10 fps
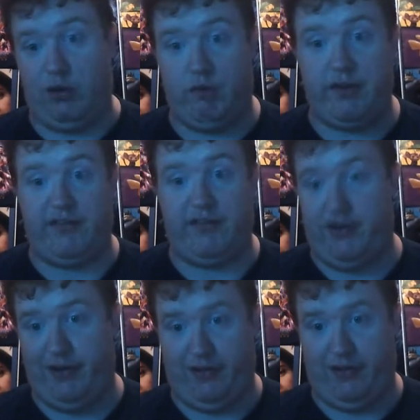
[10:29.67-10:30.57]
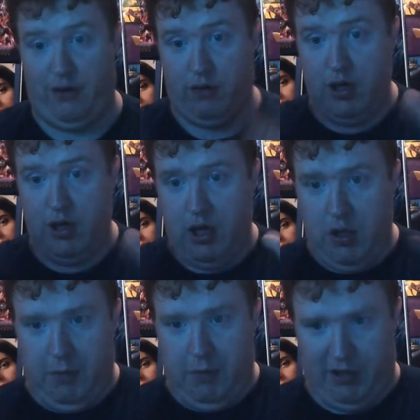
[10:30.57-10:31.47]
review series. So,
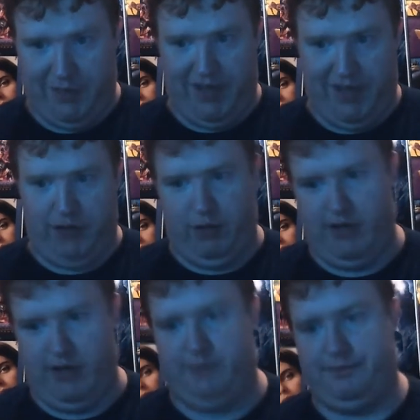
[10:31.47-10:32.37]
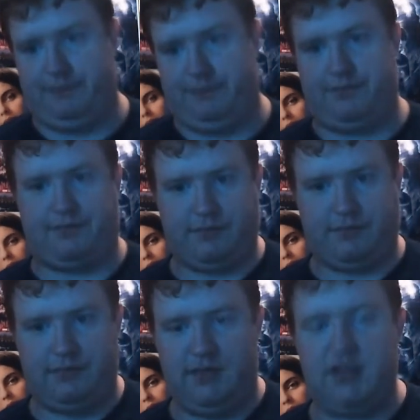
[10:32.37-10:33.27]
be aware of that as well.
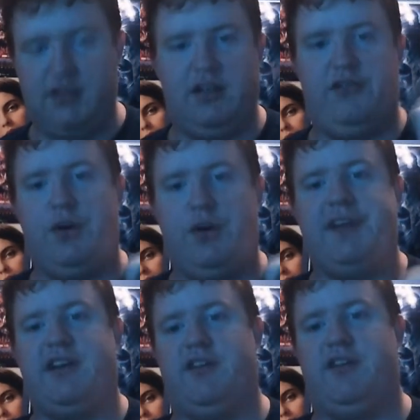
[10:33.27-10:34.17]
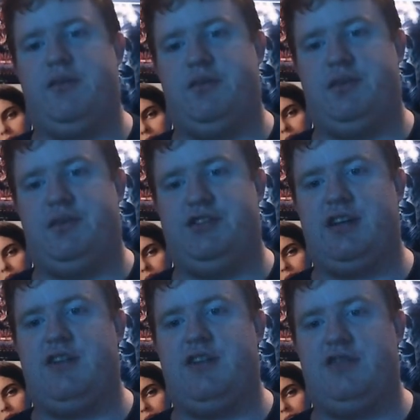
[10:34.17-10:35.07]
And as always, thank you so much for
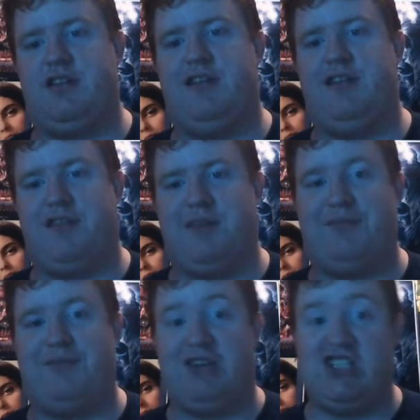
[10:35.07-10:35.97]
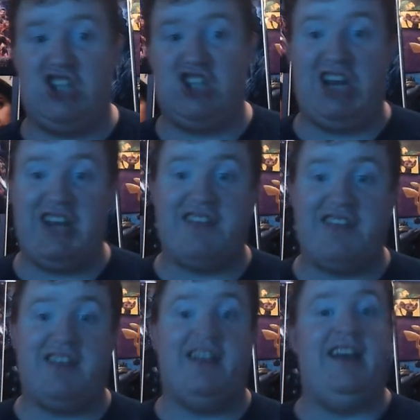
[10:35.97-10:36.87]
watching. I truly, honestly appreciate
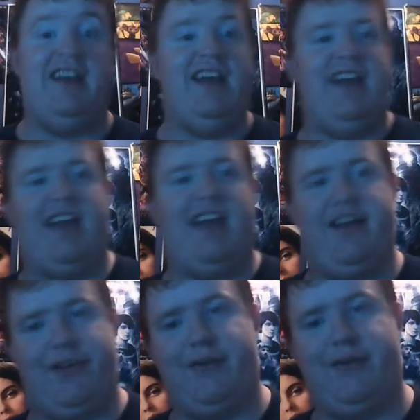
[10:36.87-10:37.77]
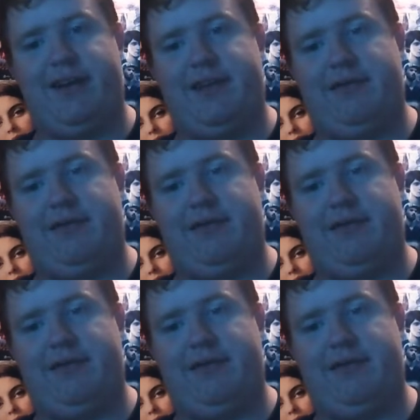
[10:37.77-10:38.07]
it. As always,